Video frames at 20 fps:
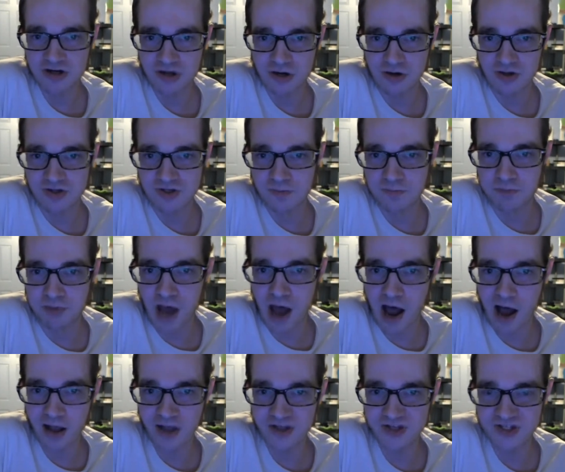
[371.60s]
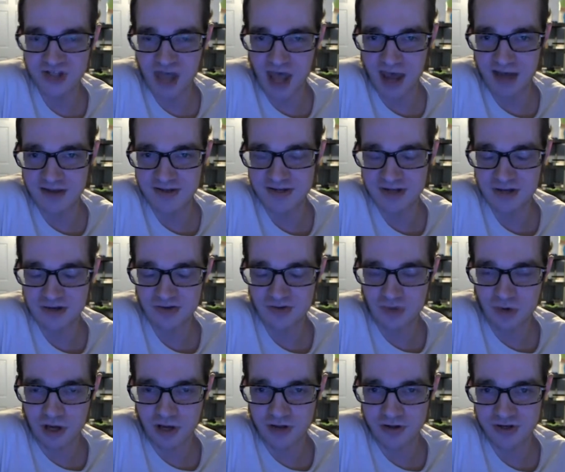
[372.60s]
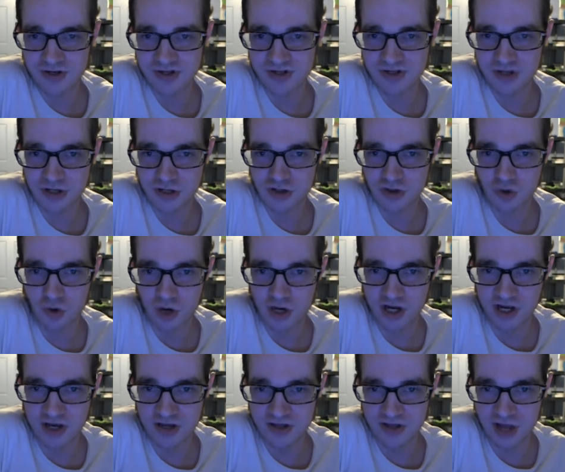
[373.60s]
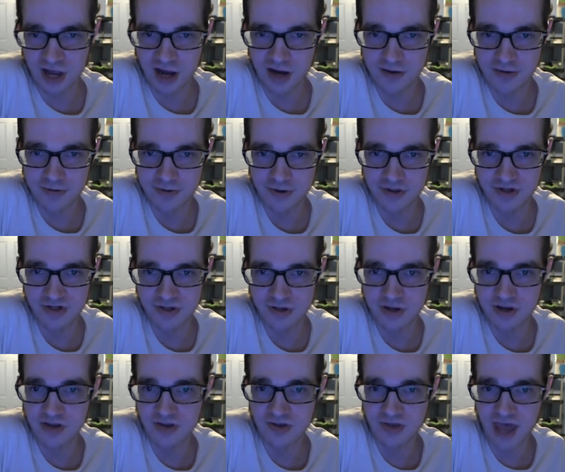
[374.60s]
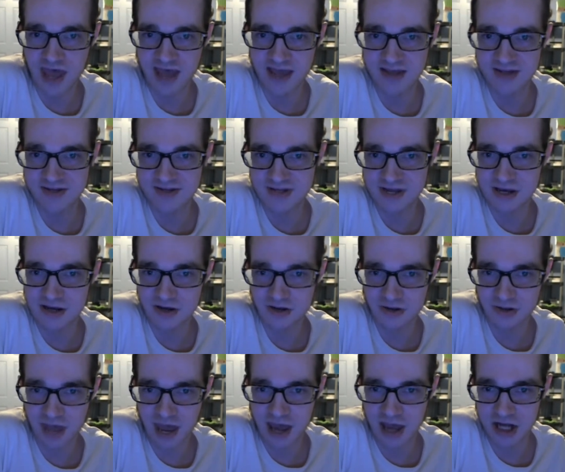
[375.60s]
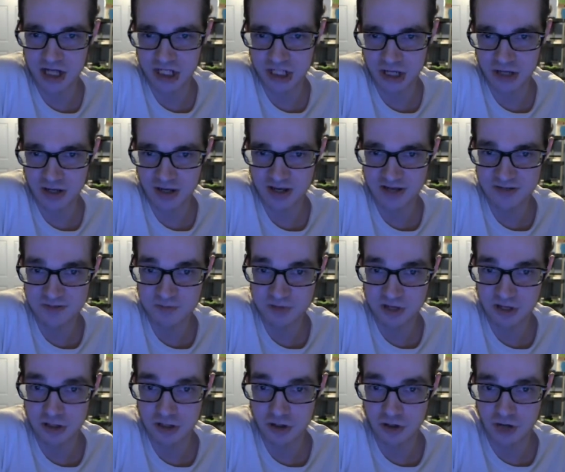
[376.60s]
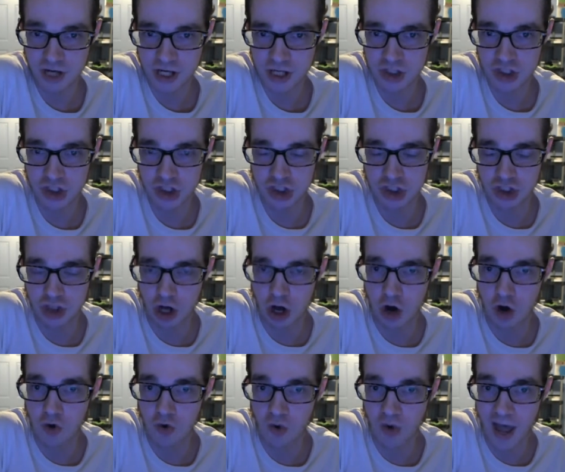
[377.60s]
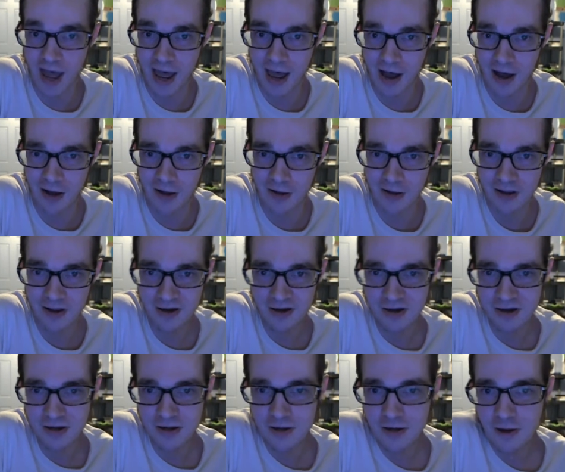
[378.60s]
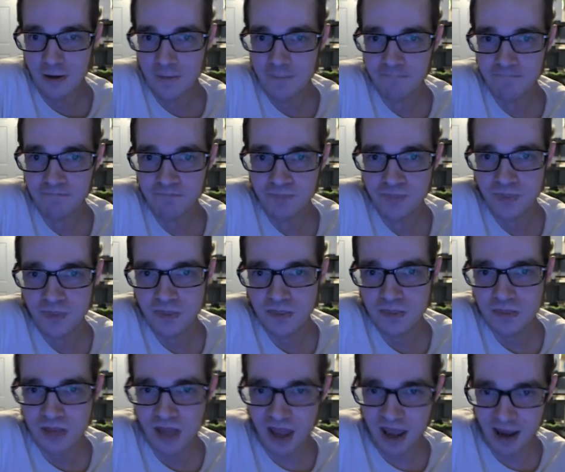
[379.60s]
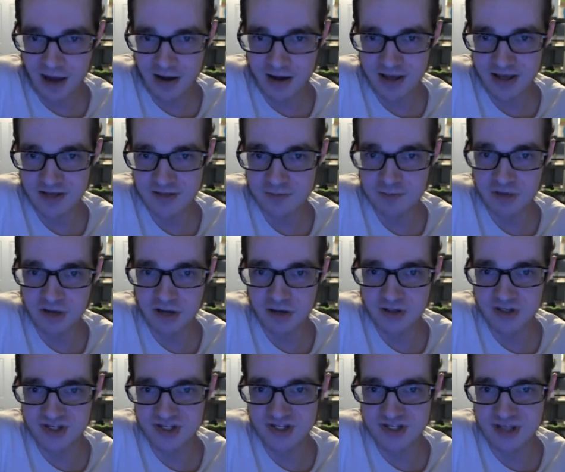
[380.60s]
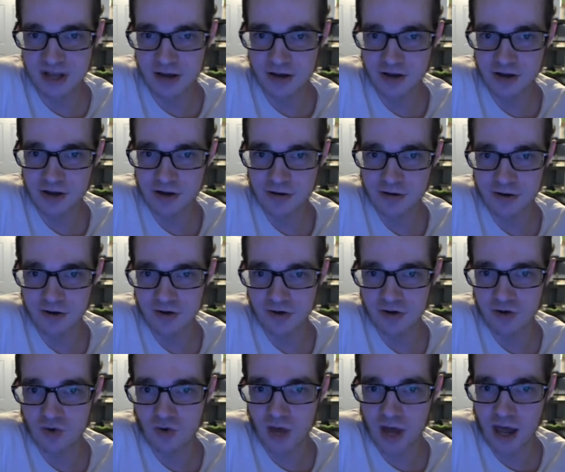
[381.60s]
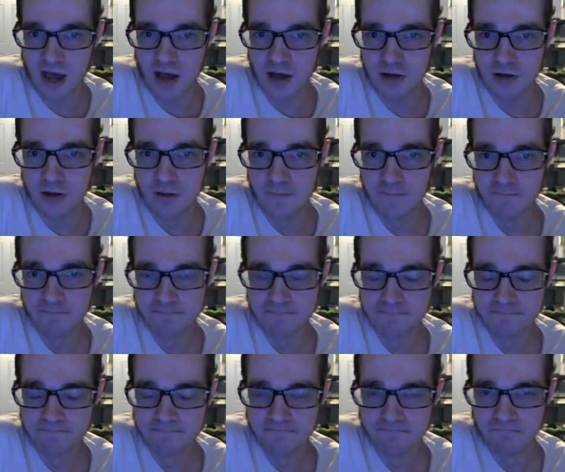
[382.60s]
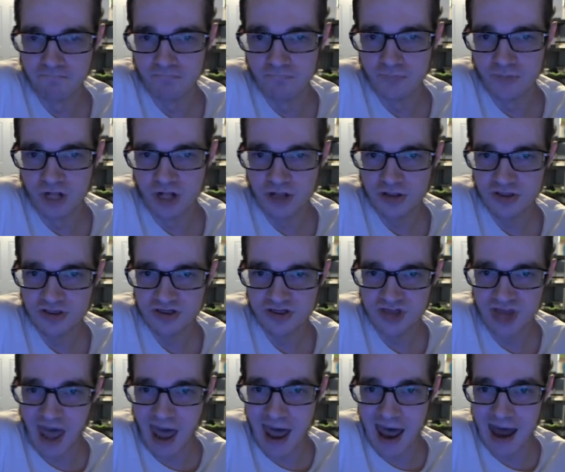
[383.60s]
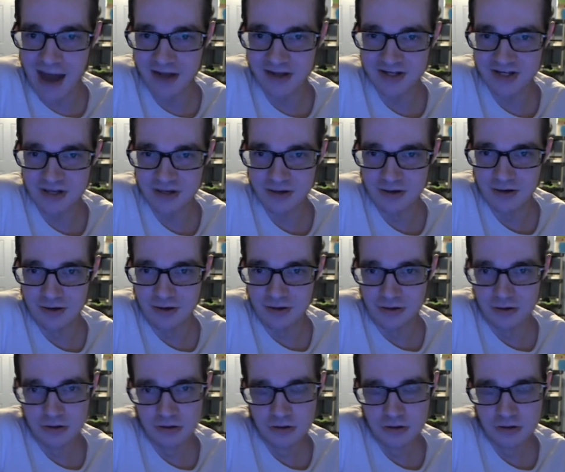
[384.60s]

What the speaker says: Rangers box sets, as well as the 20th Anniversary Legacy Collection, has been doing so well and has been selling really well that